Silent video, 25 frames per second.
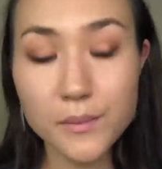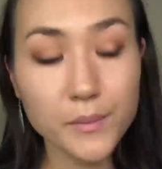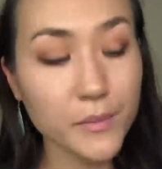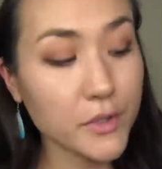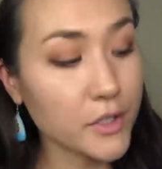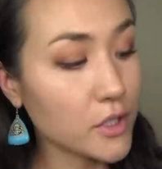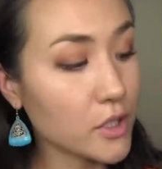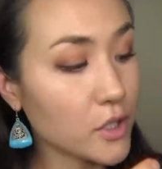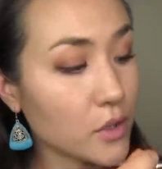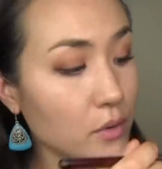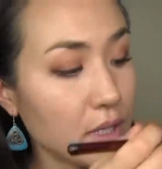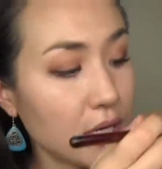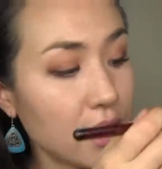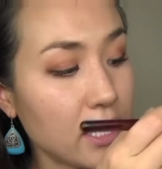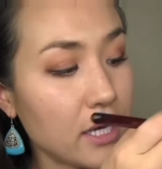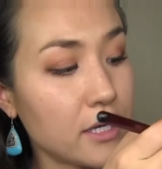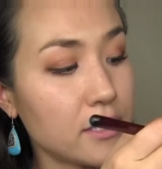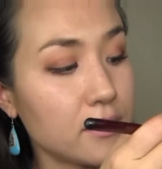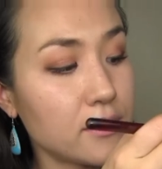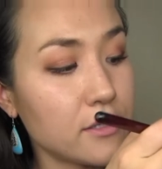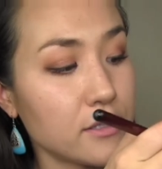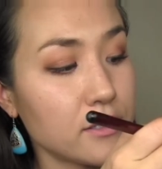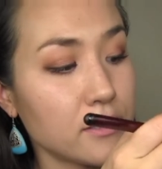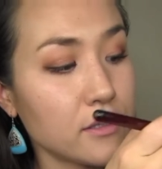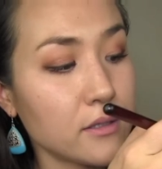I'm gonna go
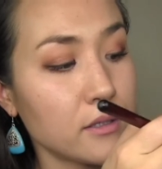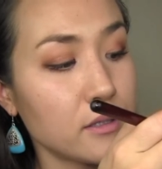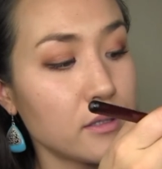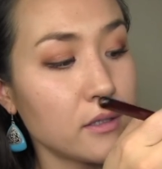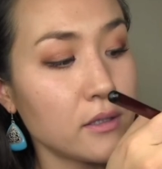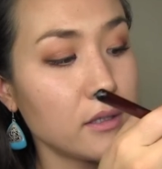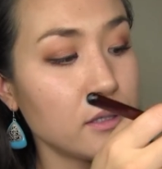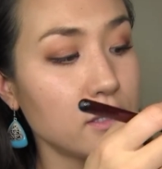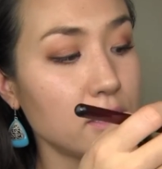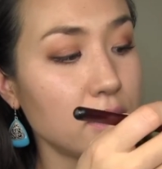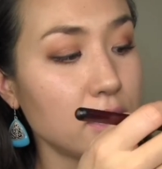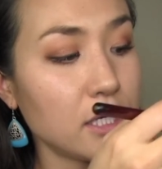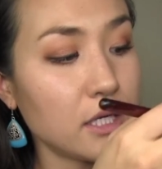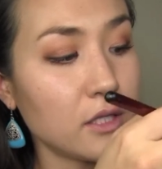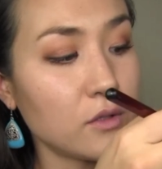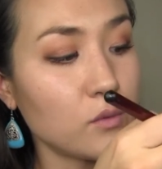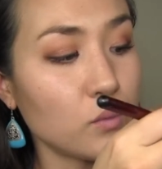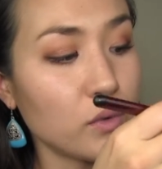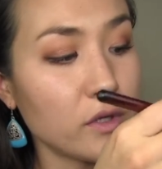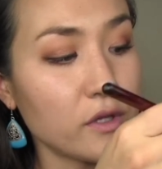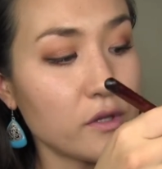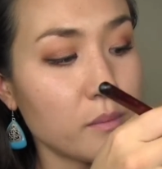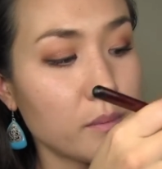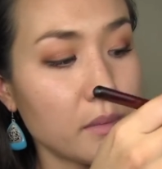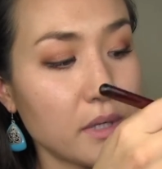ahead
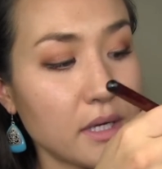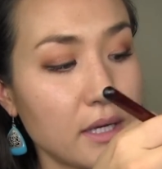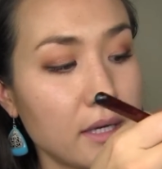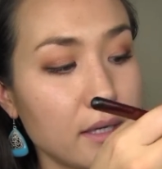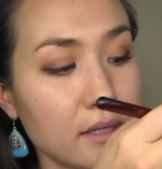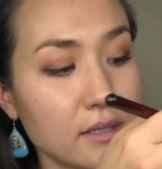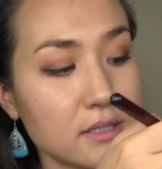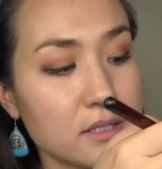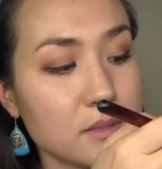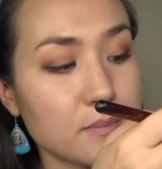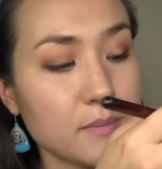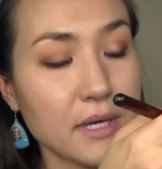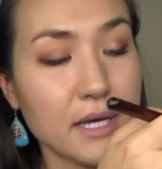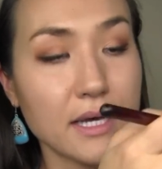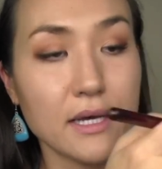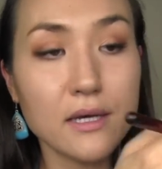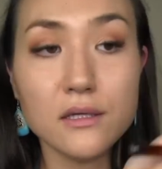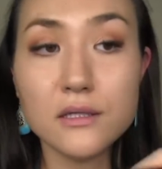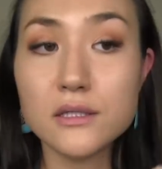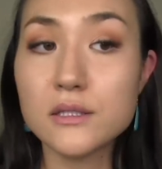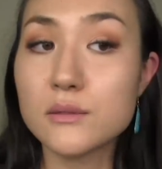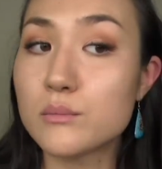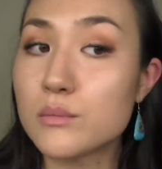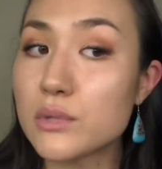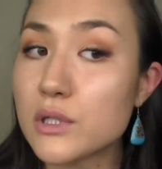in with my
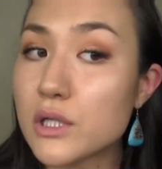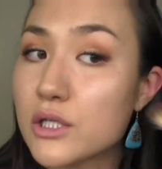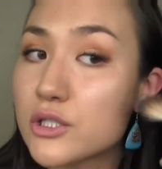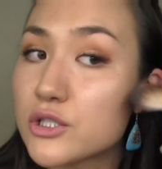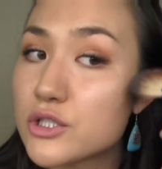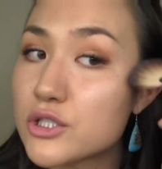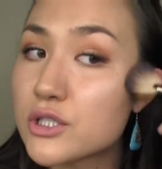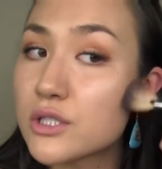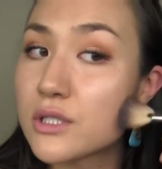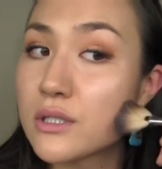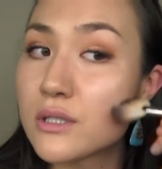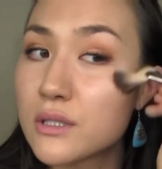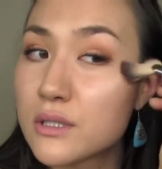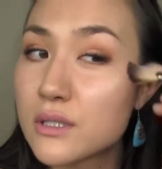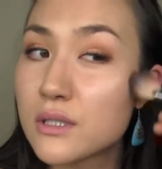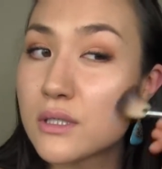Smile and Blush